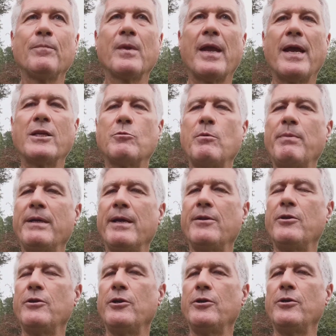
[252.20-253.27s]
as we begin
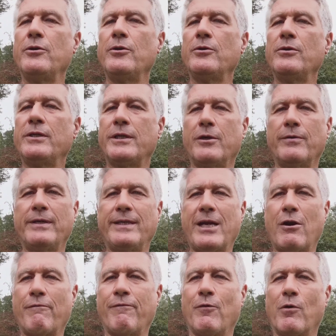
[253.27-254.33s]
the new series
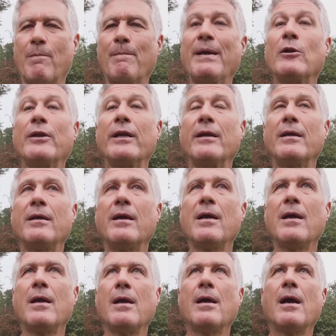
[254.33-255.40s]
Terraform, Building
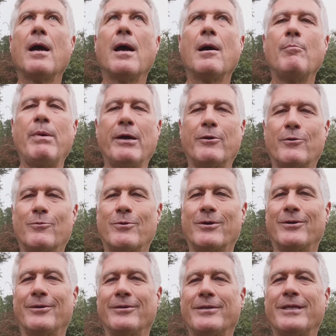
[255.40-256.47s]
a Better
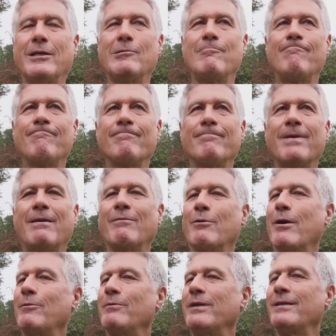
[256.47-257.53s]
World. So have a
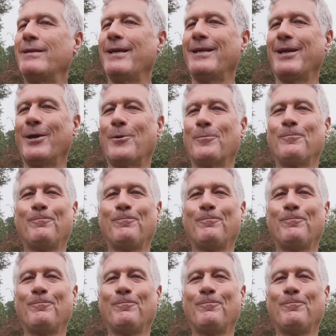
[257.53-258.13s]
great one and take care.